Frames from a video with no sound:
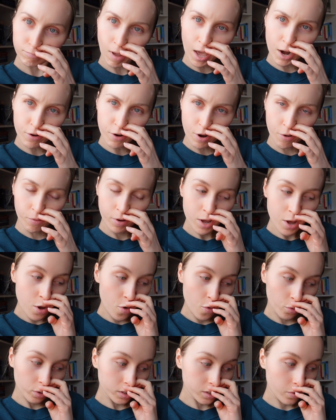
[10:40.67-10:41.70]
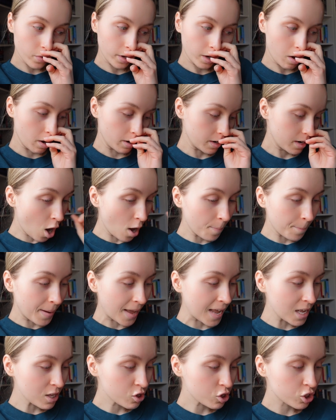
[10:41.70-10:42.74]
I don't know. What's going on? On
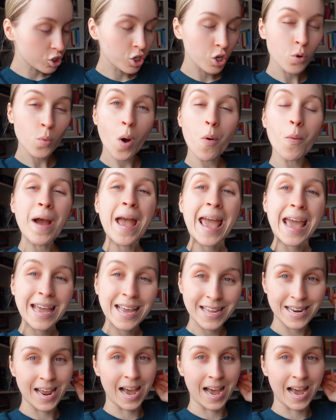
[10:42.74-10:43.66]
page 208,